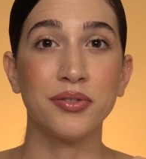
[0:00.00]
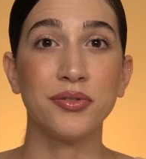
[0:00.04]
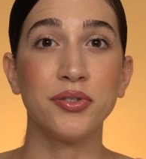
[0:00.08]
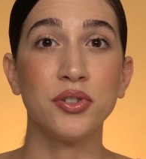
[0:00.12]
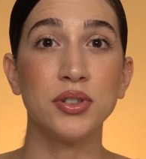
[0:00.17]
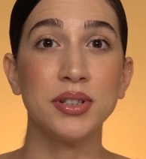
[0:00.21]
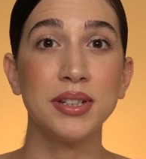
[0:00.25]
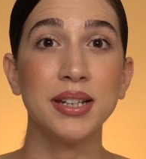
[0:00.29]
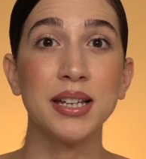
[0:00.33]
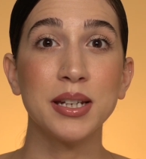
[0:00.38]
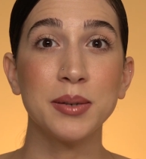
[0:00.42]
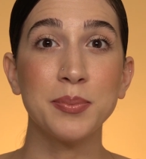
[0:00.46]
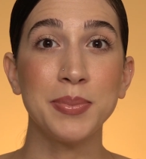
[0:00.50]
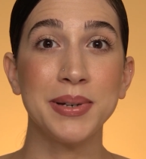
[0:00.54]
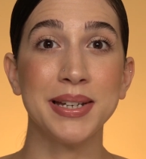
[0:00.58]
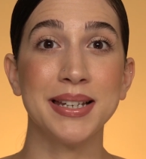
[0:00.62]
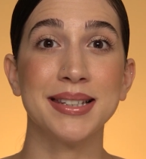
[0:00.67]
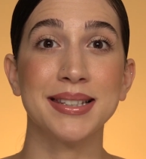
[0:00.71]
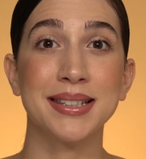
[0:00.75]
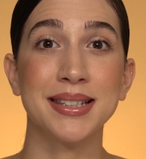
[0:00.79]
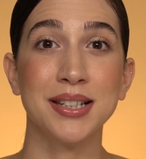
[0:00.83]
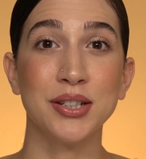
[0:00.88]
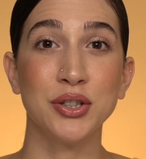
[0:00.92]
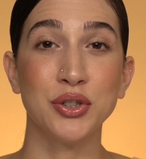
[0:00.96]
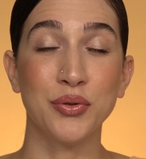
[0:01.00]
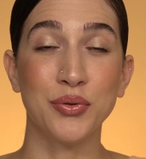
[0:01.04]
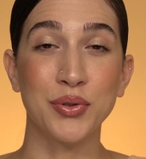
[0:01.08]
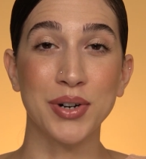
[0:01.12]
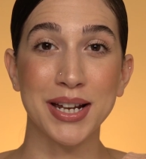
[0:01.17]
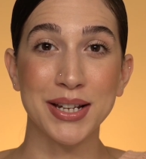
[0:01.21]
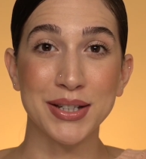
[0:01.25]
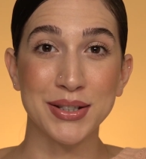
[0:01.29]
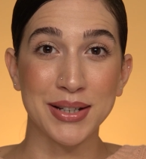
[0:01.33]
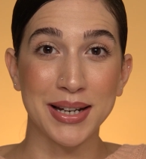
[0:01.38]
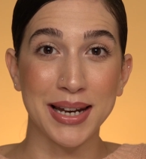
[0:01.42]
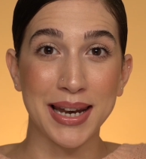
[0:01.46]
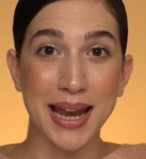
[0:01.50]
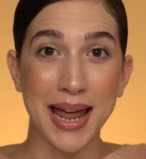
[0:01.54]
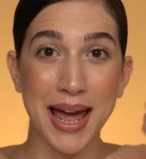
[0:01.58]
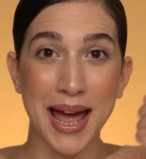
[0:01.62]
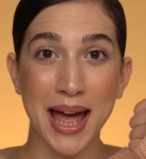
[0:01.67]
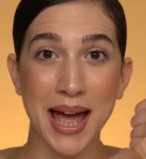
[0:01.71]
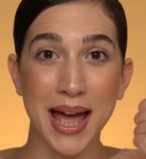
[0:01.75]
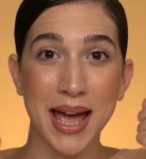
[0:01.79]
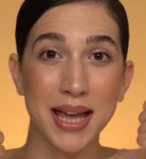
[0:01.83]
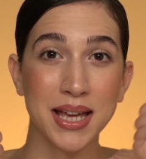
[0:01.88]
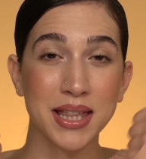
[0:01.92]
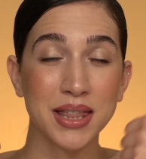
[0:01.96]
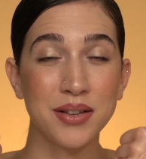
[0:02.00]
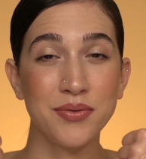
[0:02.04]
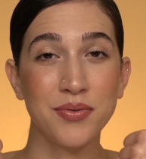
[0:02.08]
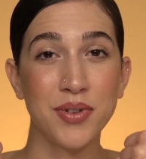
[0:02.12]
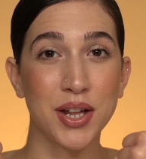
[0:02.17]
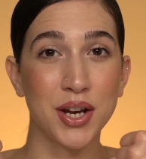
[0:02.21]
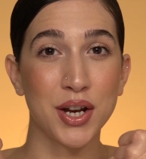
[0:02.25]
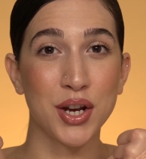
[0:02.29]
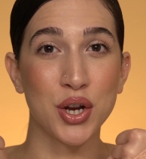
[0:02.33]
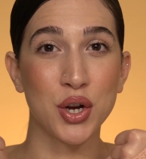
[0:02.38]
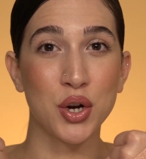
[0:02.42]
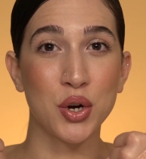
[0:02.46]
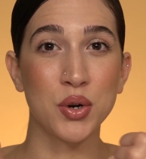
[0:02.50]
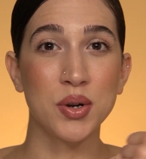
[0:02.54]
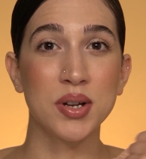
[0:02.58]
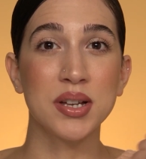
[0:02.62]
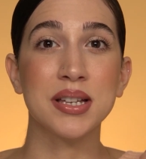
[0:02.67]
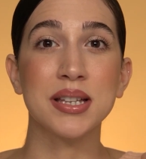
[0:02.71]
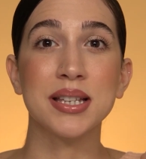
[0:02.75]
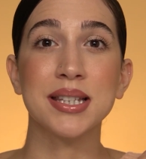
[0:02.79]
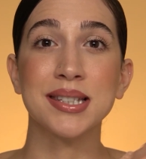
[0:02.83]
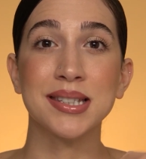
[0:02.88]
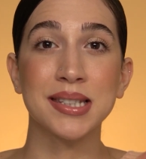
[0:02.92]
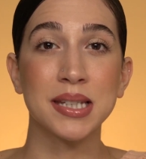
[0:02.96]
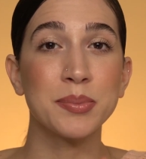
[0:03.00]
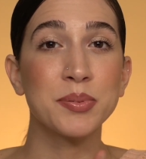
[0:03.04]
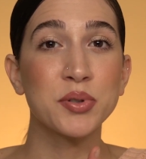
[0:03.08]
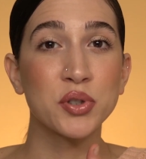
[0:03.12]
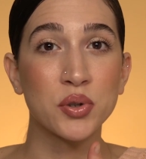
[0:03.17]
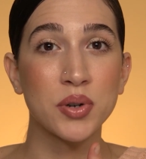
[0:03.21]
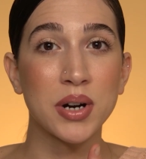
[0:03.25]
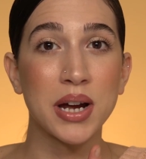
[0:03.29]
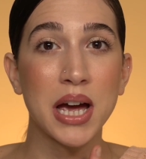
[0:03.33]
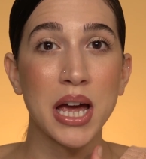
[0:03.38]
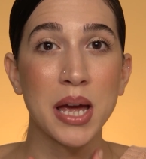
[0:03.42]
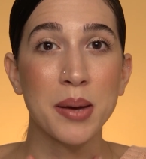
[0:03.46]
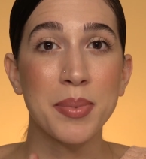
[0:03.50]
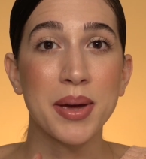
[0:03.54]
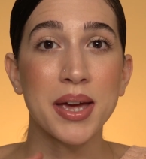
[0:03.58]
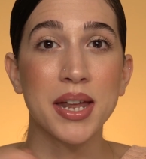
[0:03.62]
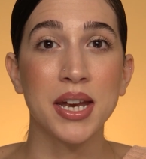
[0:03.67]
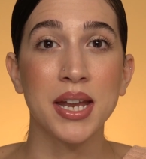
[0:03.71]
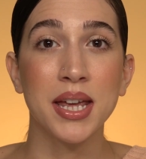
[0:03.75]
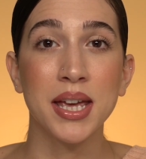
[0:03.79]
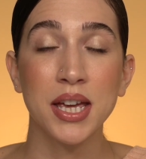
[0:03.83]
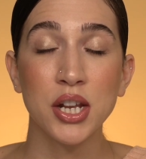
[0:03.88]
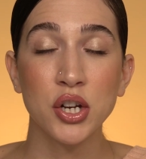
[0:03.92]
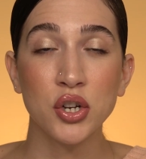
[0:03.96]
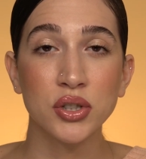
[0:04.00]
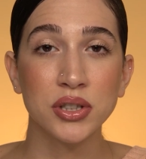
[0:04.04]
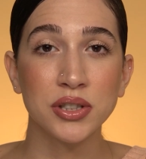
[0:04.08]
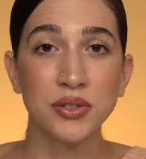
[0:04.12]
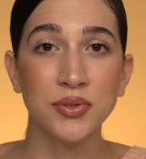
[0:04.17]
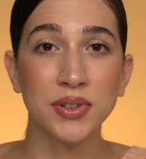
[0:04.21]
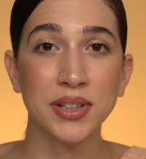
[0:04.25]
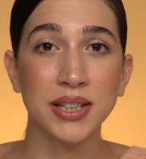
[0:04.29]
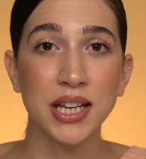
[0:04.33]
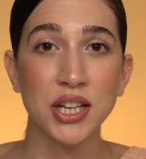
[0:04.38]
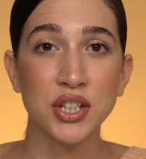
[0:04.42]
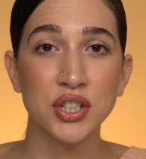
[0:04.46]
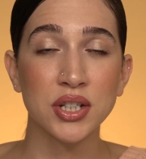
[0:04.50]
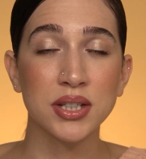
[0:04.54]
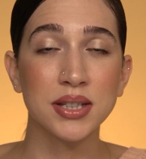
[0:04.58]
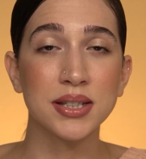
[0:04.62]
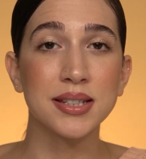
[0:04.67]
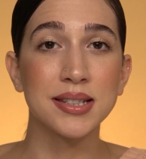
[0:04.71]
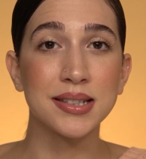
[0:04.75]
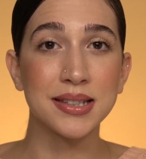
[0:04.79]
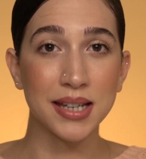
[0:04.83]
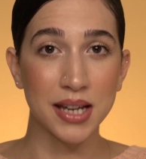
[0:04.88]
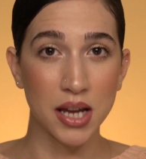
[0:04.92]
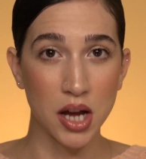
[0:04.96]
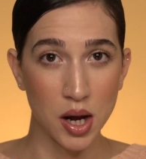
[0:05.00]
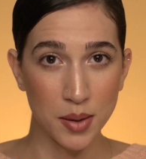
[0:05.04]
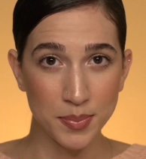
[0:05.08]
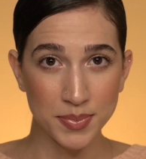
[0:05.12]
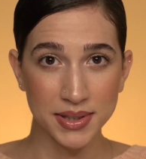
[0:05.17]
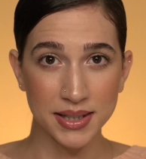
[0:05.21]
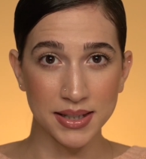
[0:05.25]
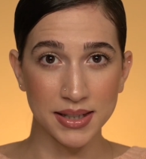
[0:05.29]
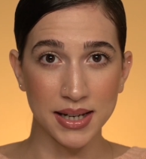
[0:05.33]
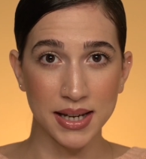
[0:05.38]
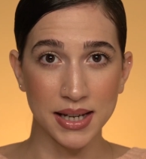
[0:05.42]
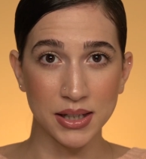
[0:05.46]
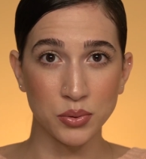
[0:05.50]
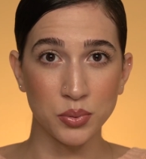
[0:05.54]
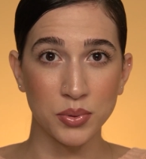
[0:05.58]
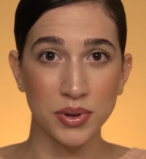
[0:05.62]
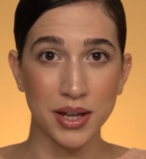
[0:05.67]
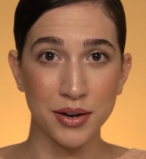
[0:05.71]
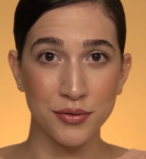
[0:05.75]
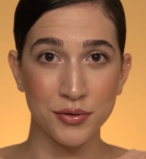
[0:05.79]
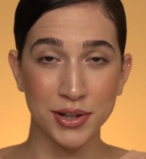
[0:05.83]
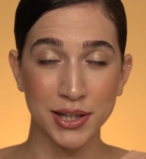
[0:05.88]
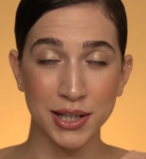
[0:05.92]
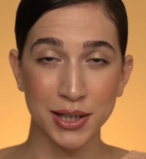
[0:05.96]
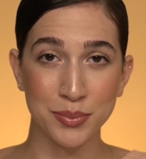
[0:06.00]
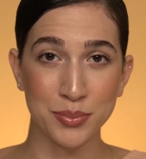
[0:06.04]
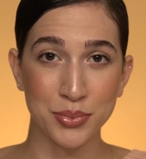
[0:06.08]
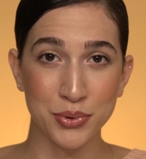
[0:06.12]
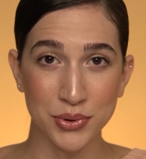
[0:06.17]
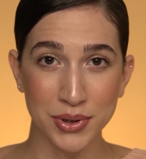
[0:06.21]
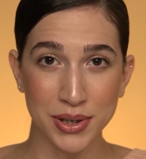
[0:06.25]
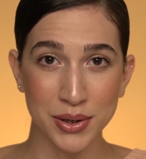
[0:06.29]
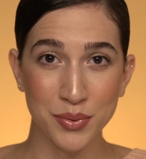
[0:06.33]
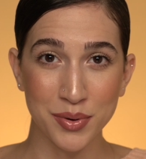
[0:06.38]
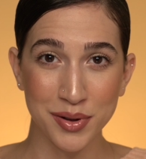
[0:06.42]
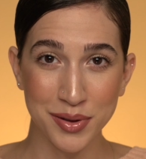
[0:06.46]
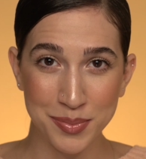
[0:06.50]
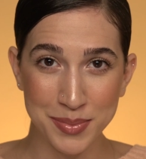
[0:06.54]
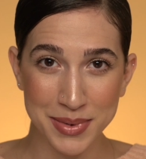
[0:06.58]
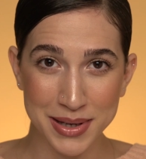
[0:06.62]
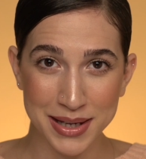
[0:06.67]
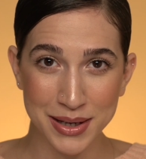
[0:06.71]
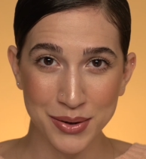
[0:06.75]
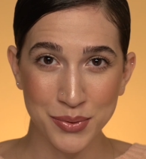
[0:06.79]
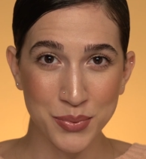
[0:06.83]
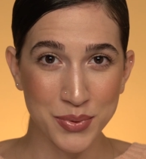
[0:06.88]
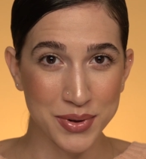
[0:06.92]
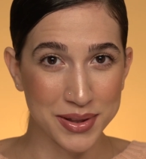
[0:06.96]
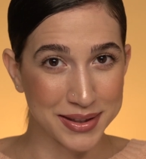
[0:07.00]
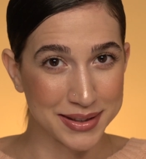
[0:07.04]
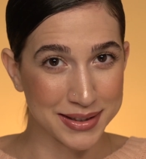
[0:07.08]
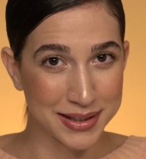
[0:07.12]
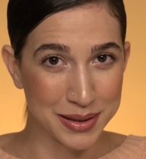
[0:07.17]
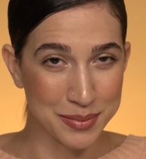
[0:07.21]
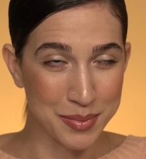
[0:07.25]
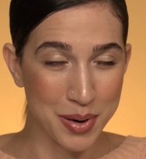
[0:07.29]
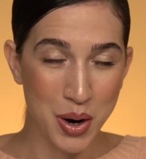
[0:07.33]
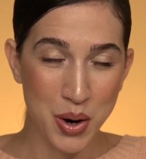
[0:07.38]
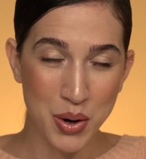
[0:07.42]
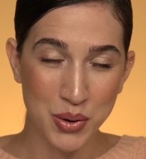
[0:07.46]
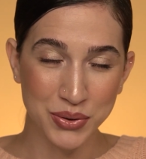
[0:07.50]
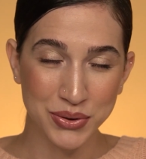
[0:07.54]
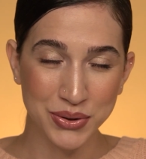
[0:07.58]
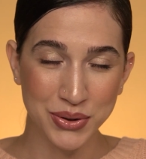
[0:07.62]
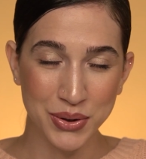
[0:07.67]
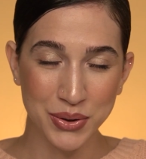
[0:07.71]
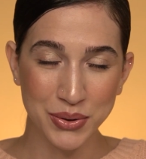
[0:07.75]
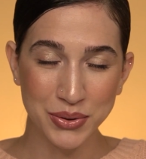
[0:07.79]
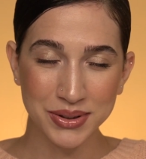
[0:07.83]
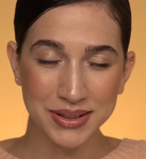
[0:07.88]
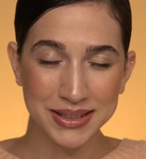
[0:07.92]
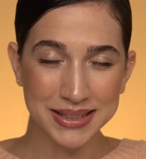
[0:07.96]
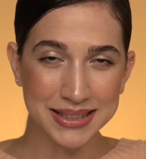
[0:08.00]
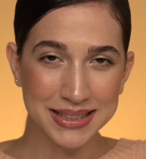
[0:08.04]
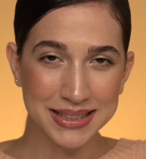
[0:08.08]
If you did, please don't forget to like the video, subscribe, and hit notification to stay up to date with everything beauty with me, with DIMA OSKO.